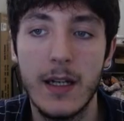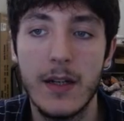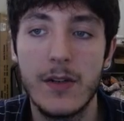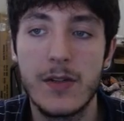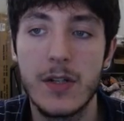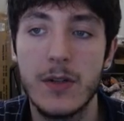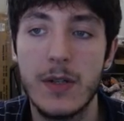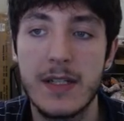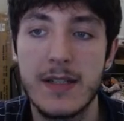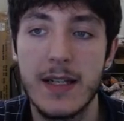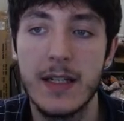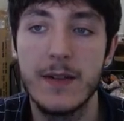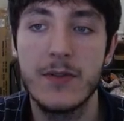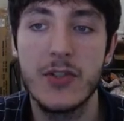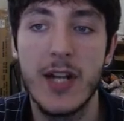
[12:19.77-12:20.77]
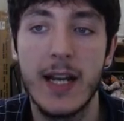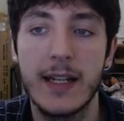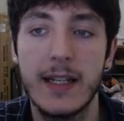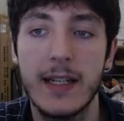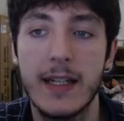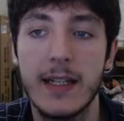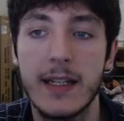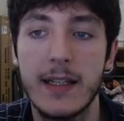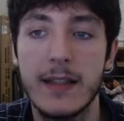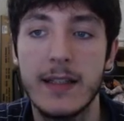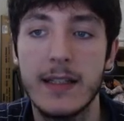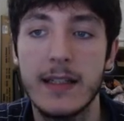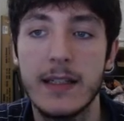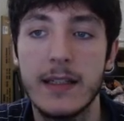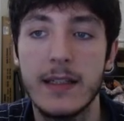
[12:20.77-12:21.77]
So instead of checking
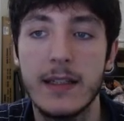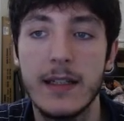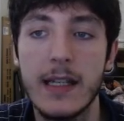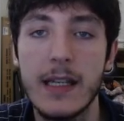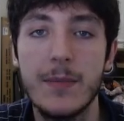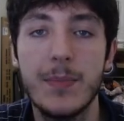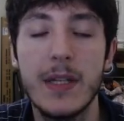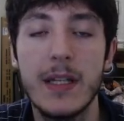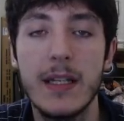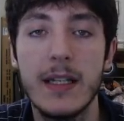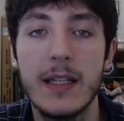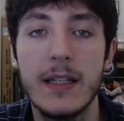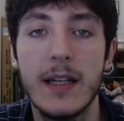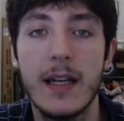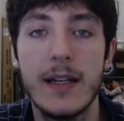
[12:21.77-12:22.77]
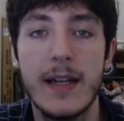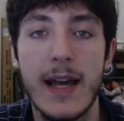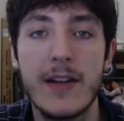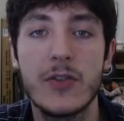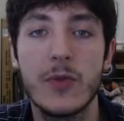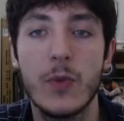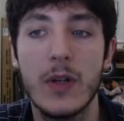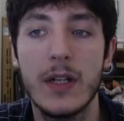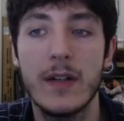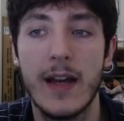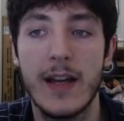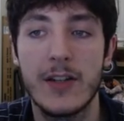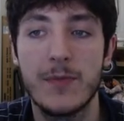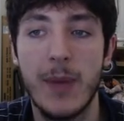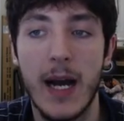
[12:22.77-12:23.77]
the
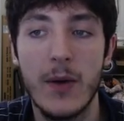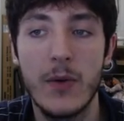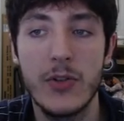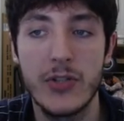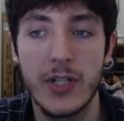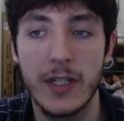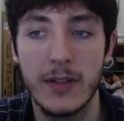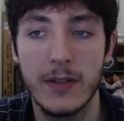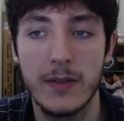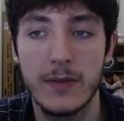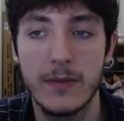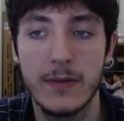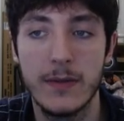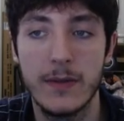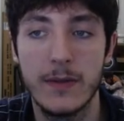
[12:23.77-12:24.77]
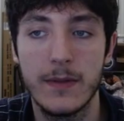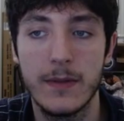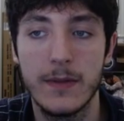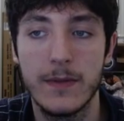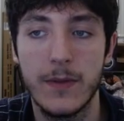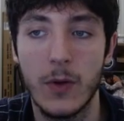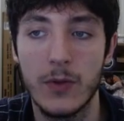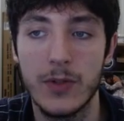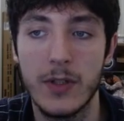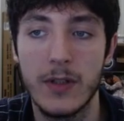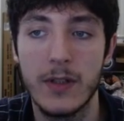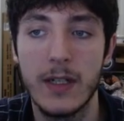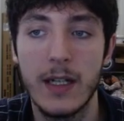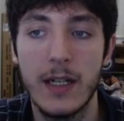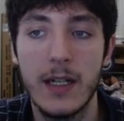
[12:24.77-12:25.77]
ep-1-PowerShell folder,